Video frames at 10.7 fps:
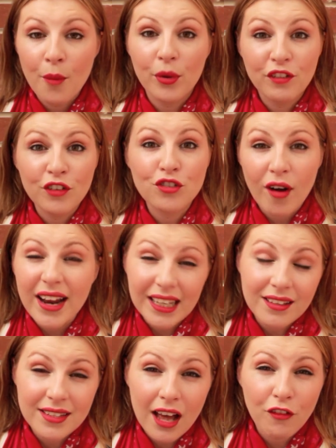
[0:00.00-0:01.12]
But if you've tried
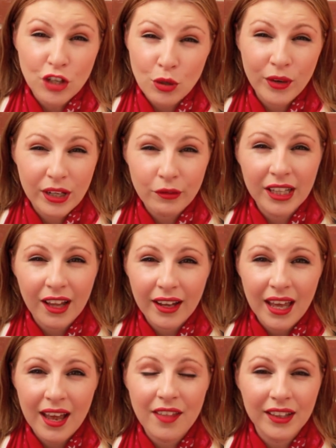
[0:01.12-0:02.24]
it yourself and you really, really
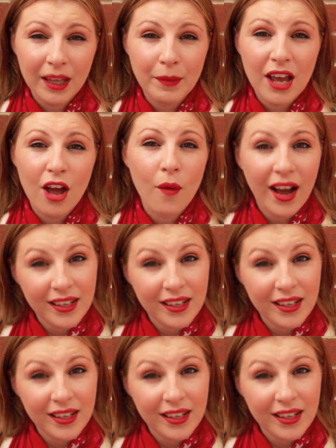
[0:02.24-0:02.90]
like it, then let me know.